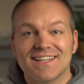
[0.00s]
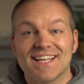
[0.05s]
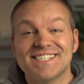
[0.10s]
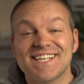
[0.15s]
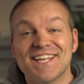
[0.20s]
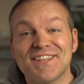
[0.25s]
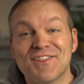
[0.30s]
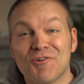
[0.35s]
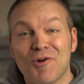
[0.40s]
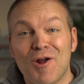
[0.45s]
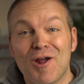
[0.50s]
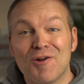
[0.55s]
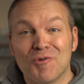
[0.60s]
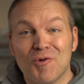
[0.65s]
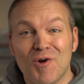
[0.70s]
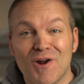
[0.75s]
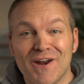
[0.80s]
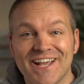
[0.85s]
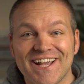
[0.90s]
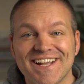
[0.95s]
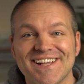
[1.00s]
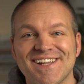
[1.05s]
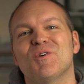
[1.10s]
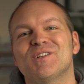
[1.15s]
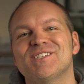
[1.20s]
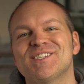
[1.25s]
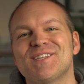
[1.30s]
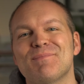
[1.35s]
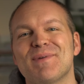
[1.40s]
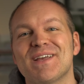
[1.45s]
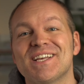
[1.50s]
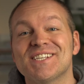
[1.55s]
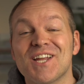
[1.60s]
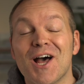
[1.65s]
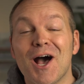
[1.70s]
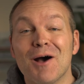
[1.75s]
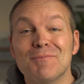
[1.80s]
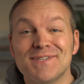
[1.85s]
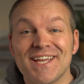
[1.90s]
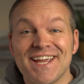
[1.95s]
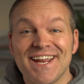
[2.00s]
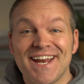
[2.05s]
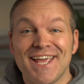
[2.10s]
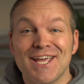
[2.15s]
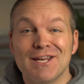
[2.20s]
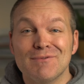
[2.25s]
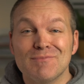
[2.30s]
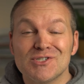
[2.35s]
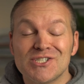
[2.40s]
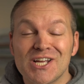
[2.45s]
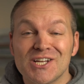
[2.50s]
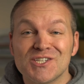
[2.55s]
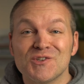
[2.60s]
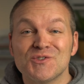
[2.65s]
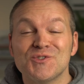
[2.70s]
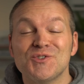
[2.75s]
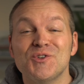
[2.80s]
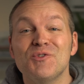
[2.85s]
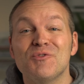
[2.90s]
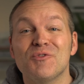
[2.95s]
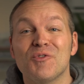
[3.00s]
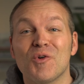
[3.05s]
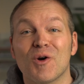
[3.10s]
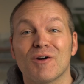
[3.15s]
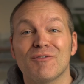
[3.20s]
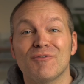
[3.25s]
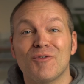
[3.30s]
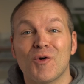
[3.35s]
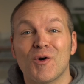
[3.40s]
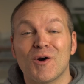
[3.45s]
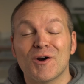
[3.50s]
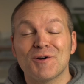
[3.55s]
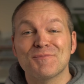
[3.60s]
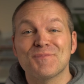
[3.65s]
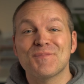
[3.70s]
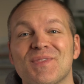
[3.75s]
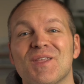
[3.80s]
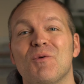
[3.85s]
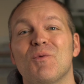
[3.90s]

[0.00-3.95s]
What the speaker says: Let's hit the ground running. What's the biggest update in Magento 2.4.4?